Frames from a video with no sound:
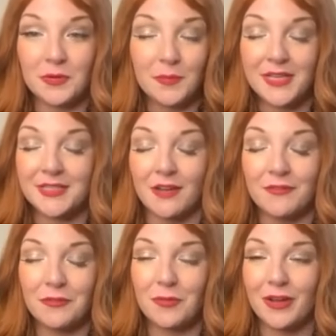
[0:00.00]
based off
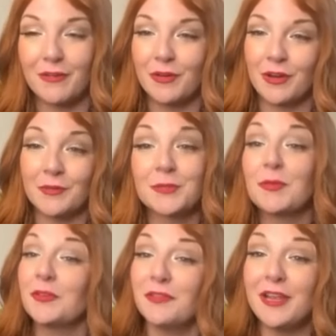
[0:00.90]
of what it was
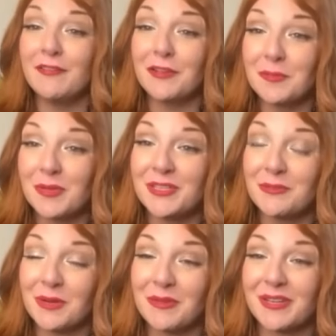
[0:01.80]
more favorable to
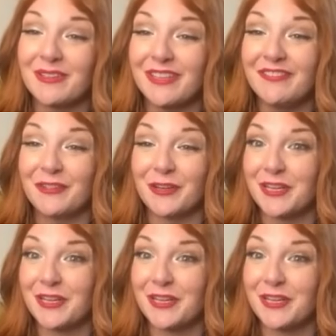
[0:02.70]
what we're going for.